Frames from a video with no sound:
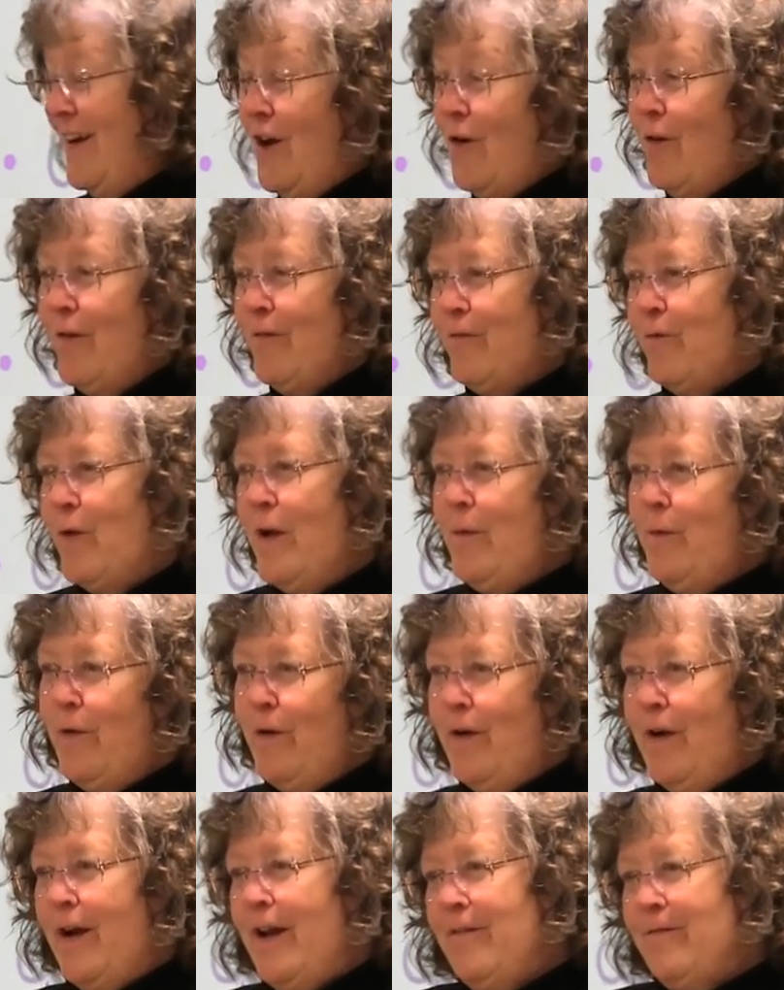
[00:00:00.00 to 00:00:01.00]
You know, if we
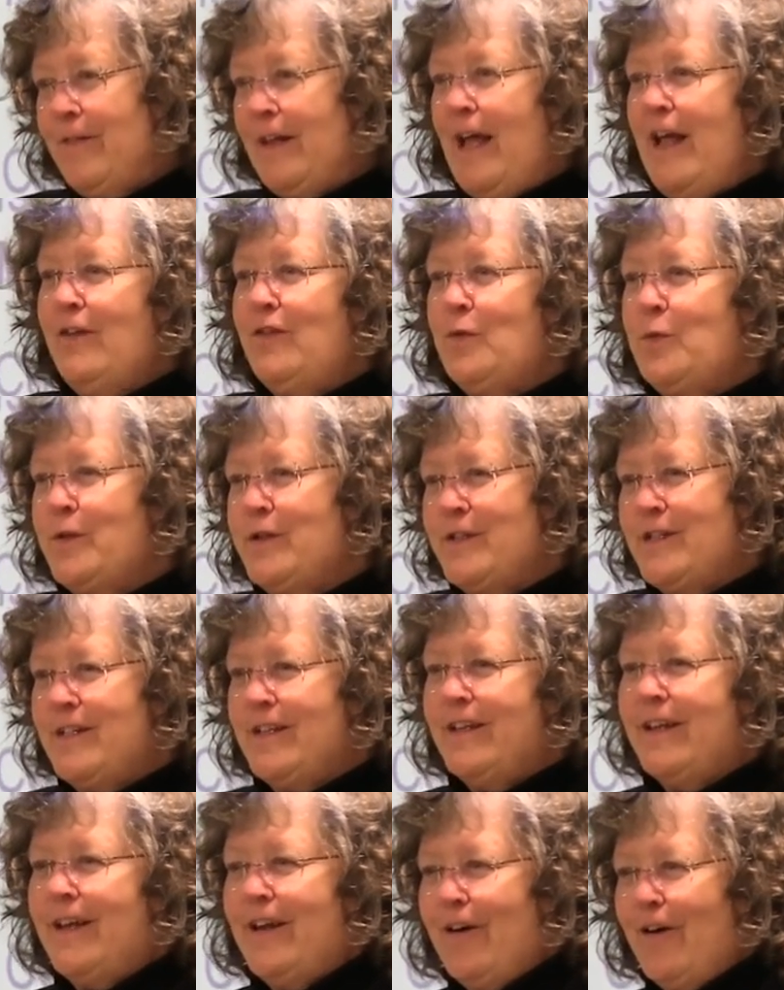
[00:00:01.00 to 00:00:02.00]
were, if Lance were
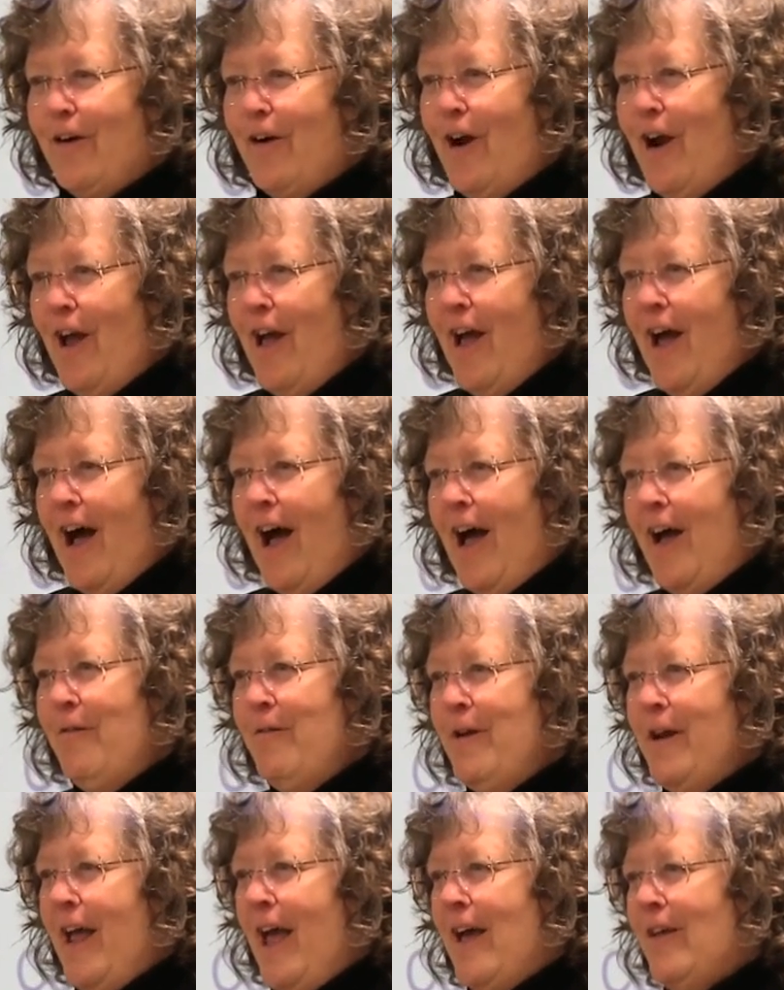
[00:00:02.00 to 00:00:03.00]
still here, I
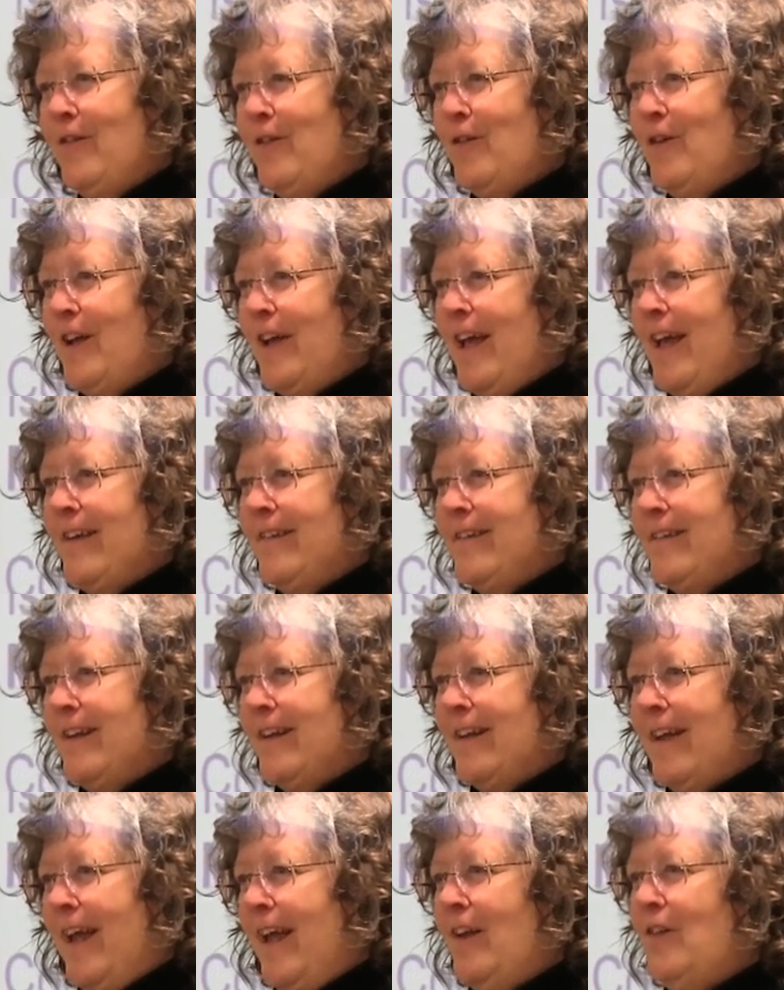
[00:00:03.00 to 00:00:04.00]
would hazard a guess
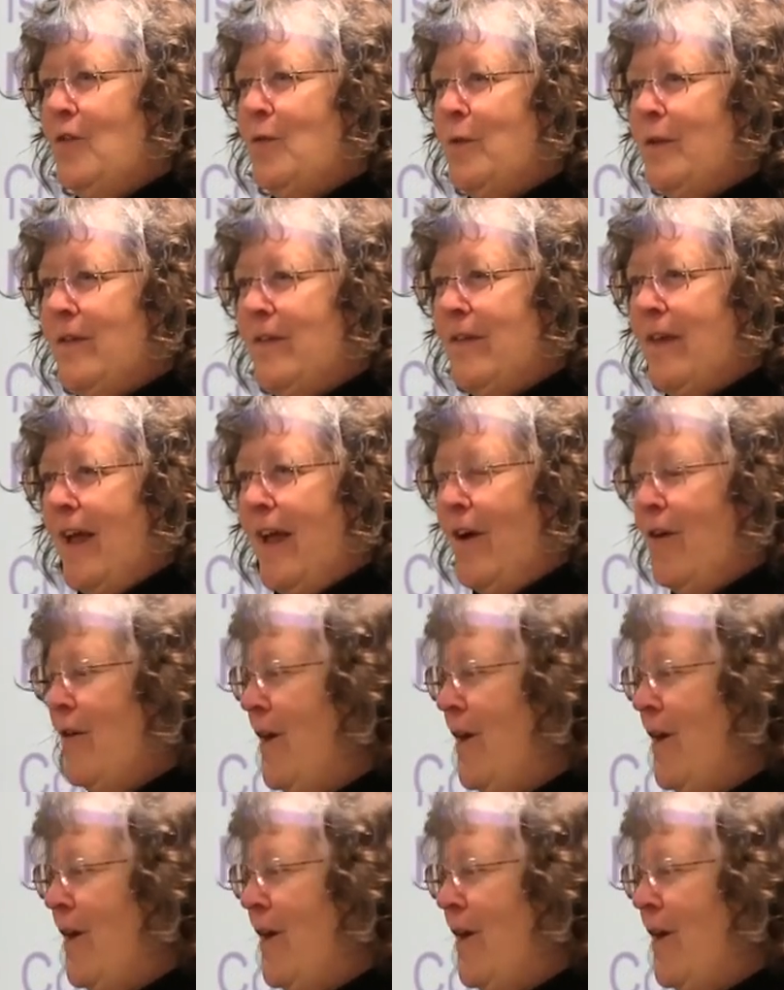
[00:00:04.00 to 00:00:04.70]
that Lance would say,